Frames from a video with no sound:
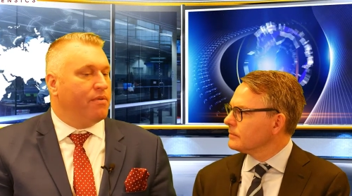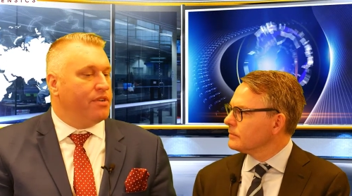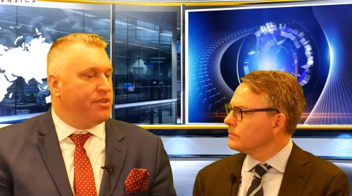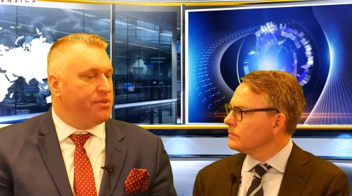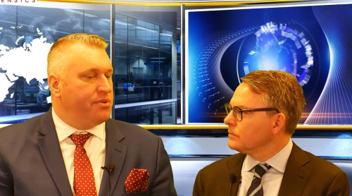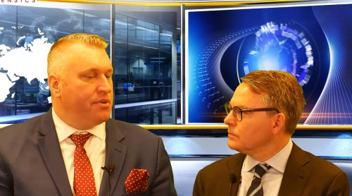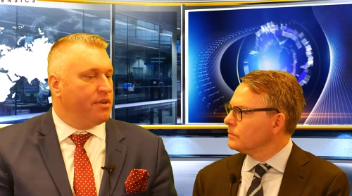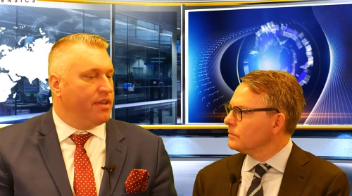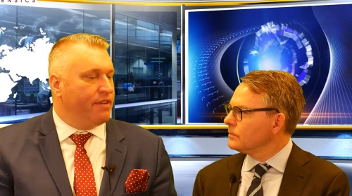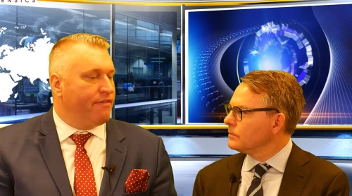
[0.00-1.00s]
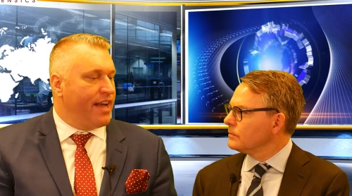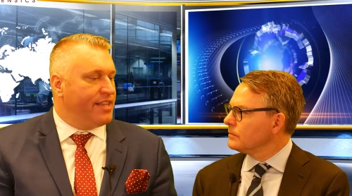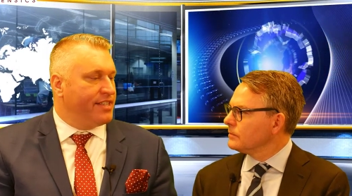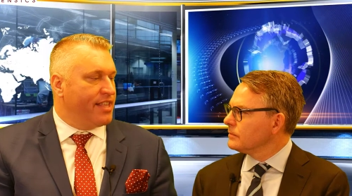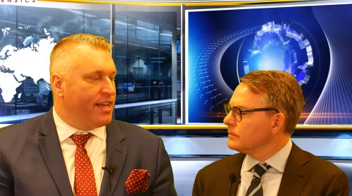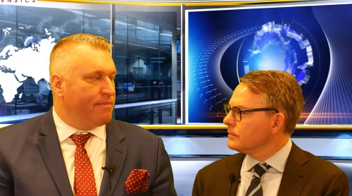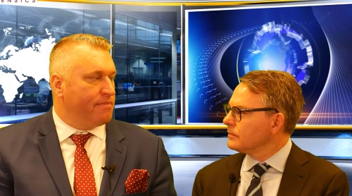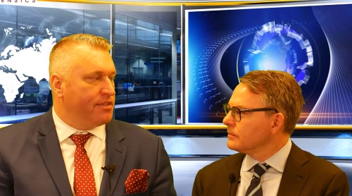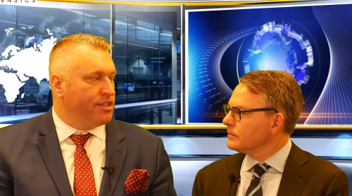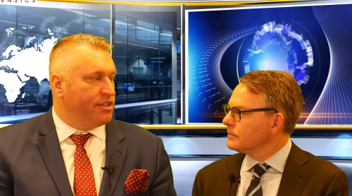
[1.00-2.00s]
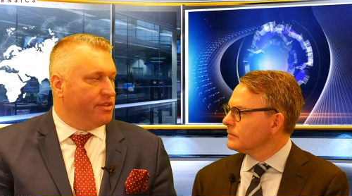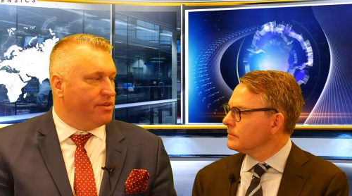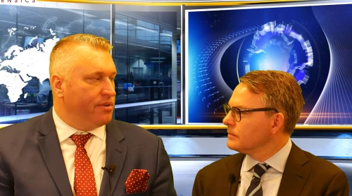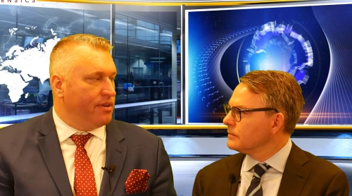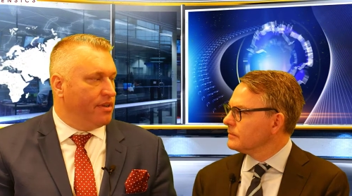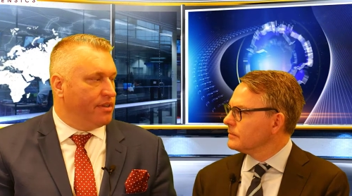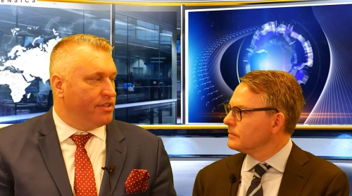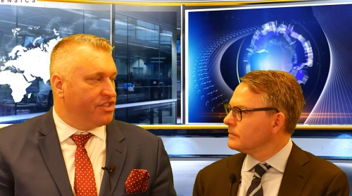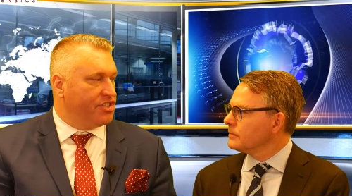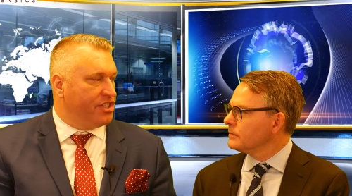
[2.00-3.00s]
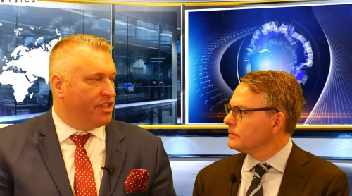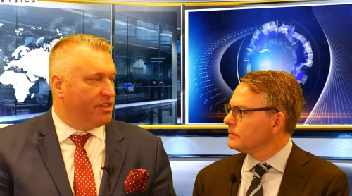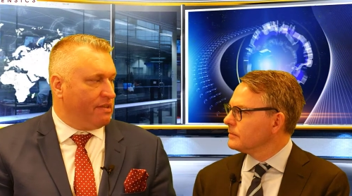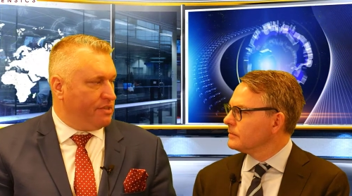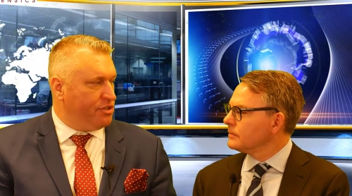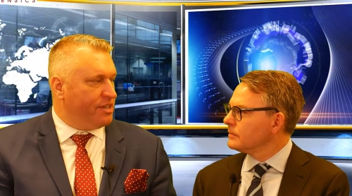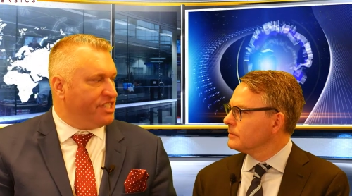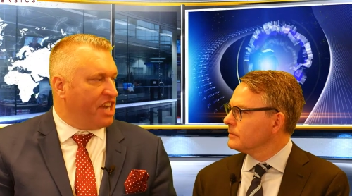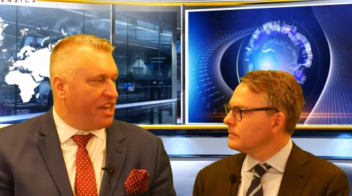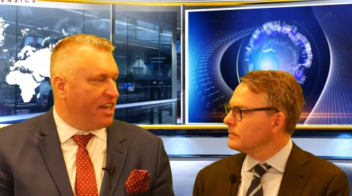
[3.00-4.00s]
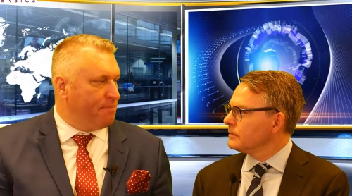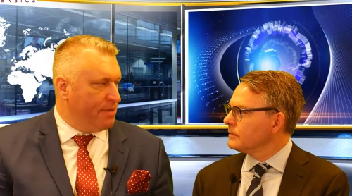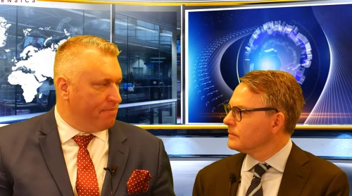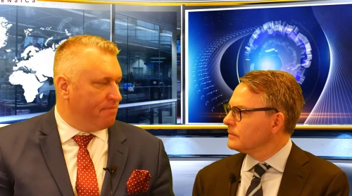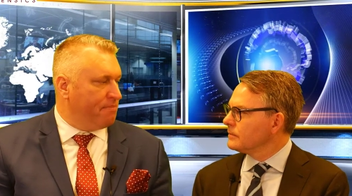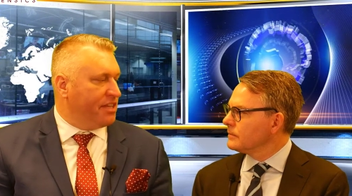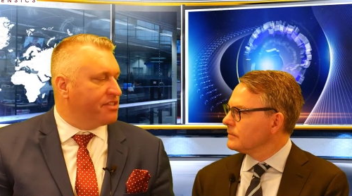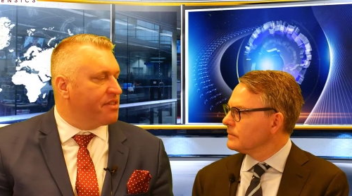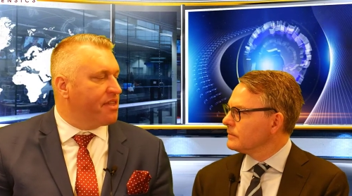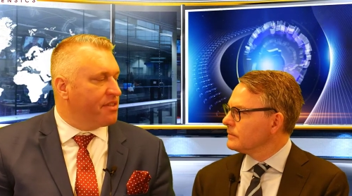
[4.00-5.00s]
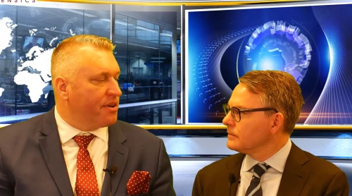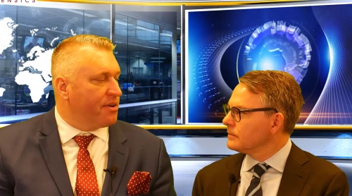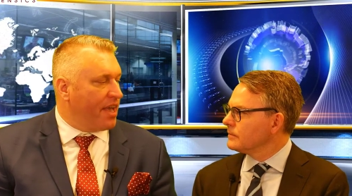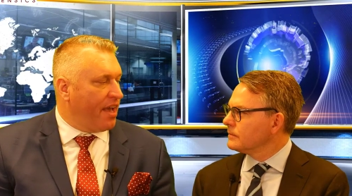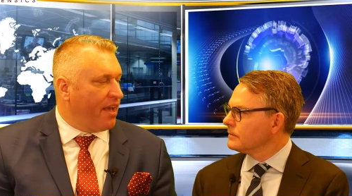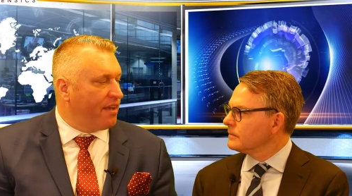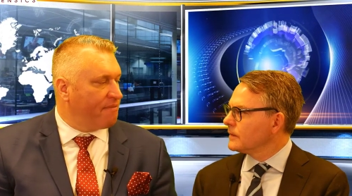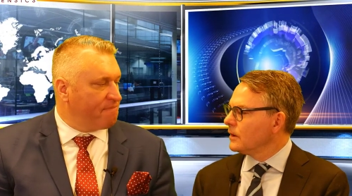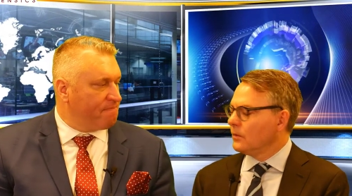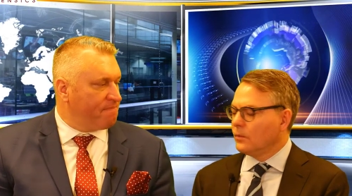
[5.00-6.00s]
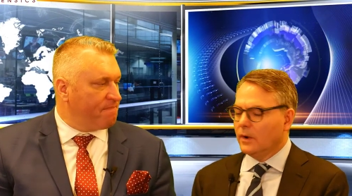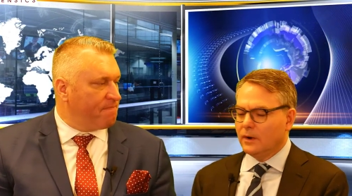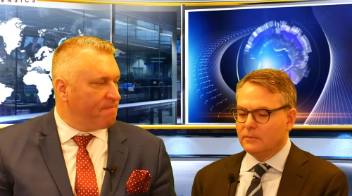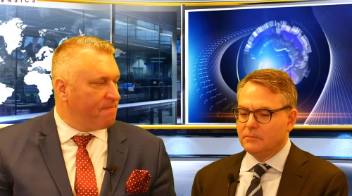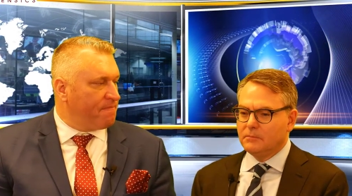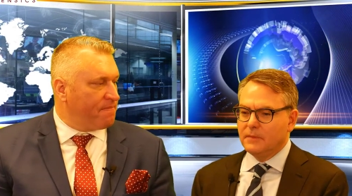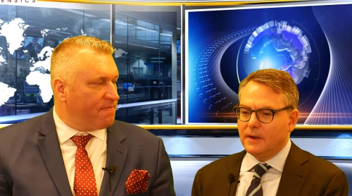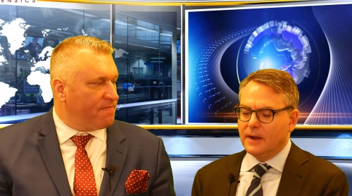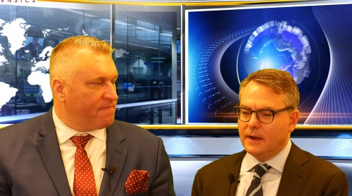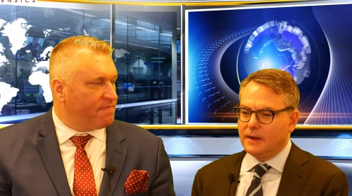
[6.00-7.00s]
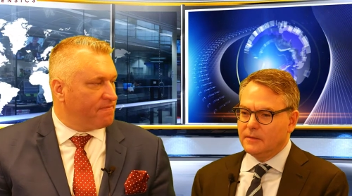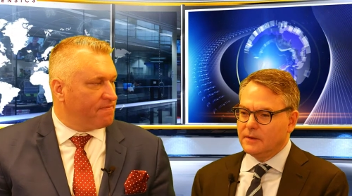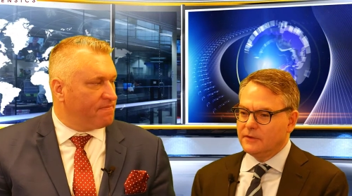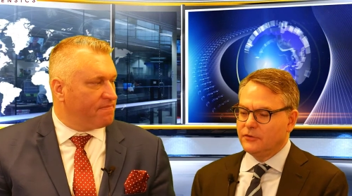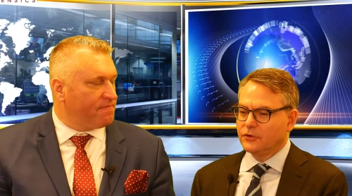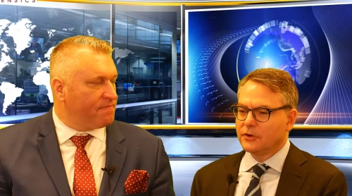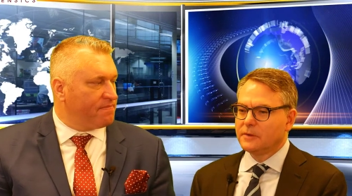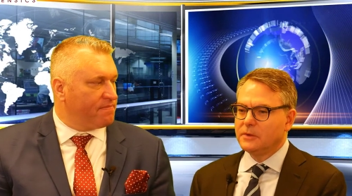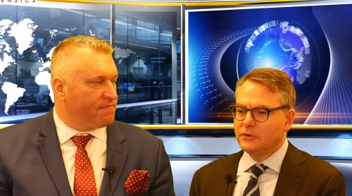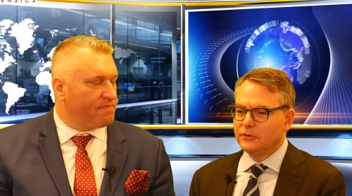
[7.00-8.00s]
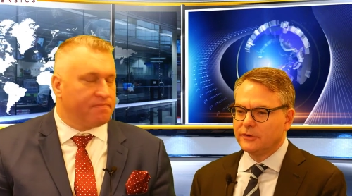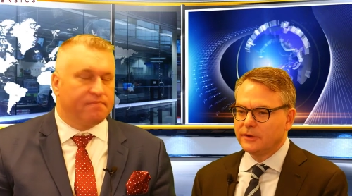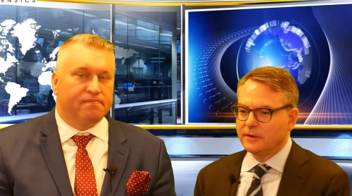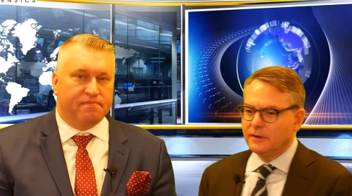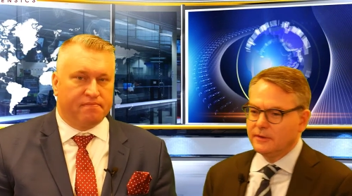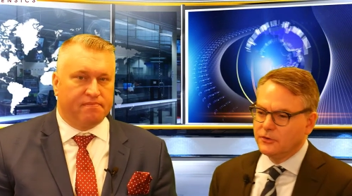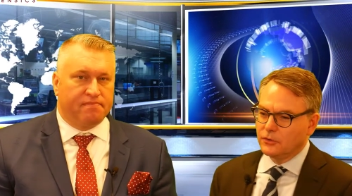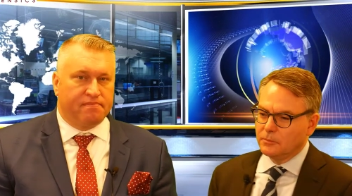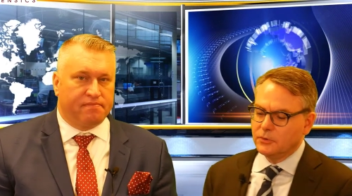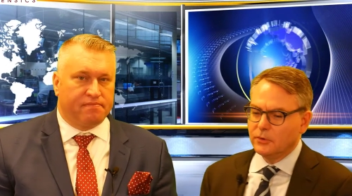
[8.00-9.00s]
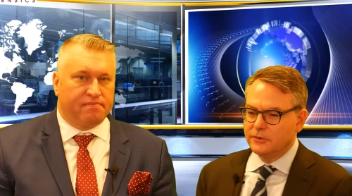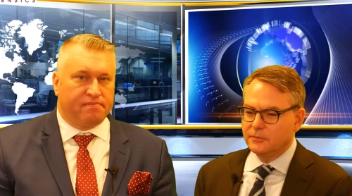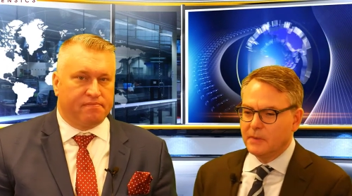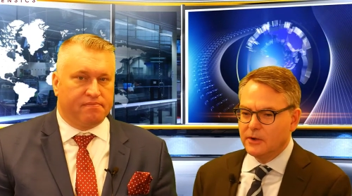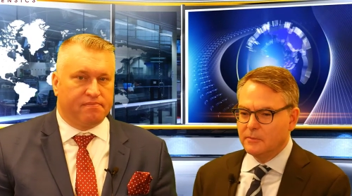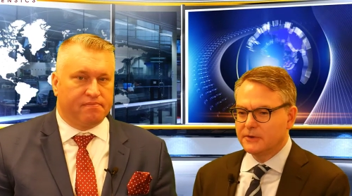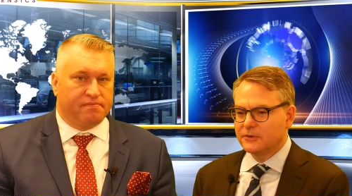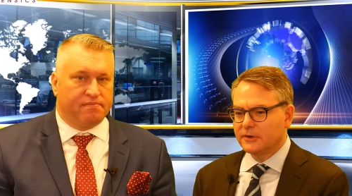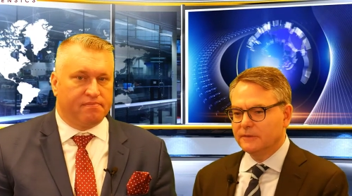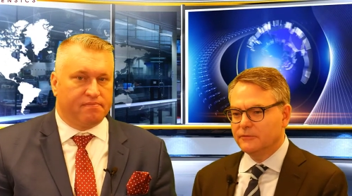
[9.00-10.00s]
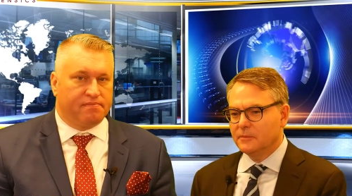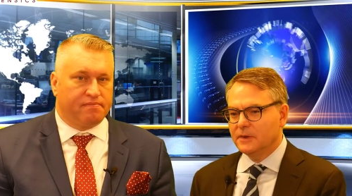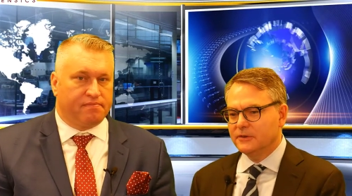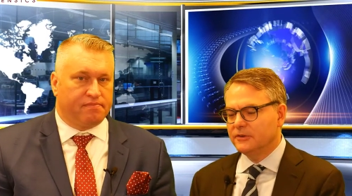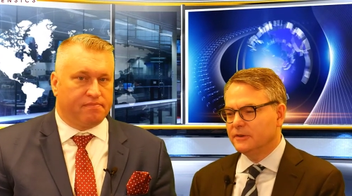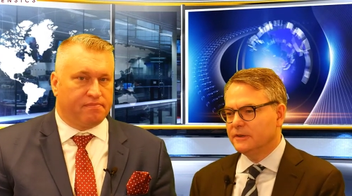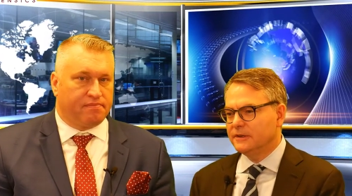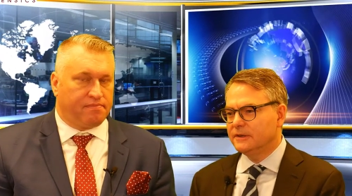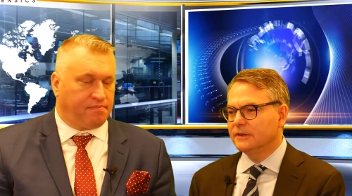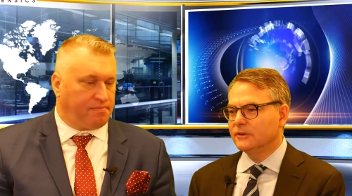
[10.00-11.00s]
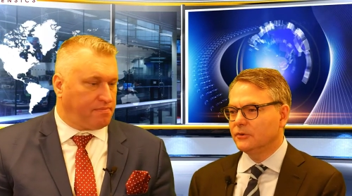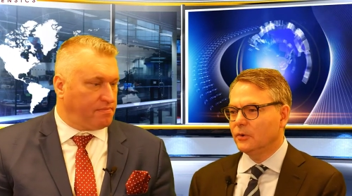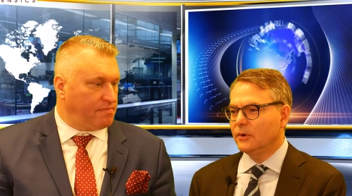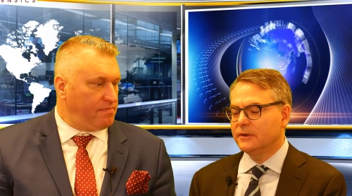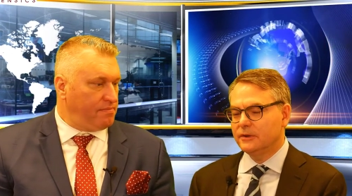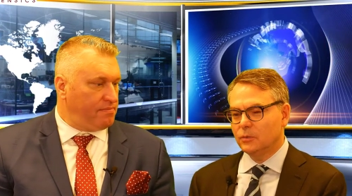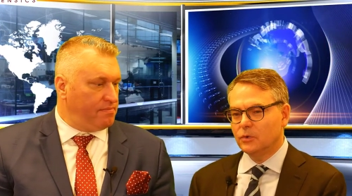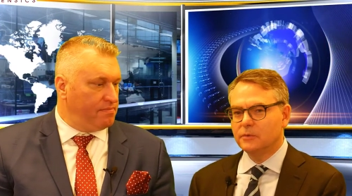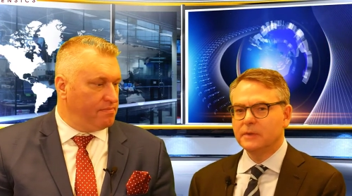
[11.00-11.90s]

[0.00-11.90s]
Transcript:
Speaker 1: would you advise them to do just to do a checkup and make sure that they're okay?
Speaker 2: Well, uh, if you're going to be using your employees' biometric information in Illinois, it would